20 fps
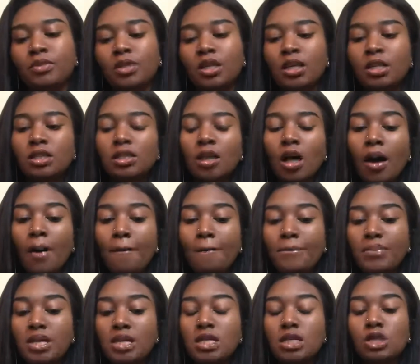he's a
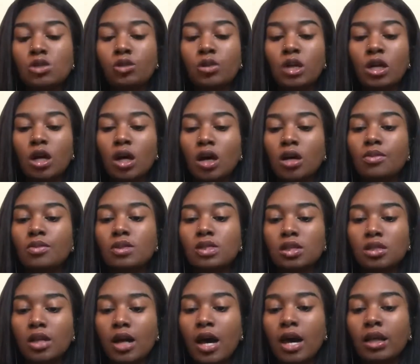beast when it comes
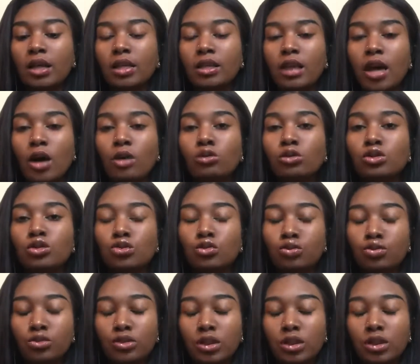to that like that was